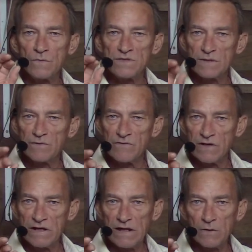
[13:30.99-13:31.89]
some of the
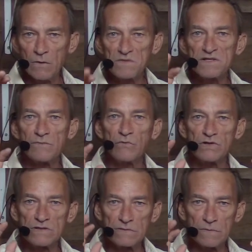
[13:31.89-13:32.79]
needles,
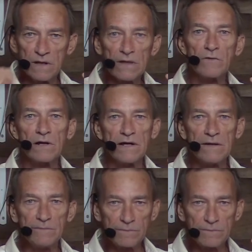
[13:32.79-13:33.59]
which literally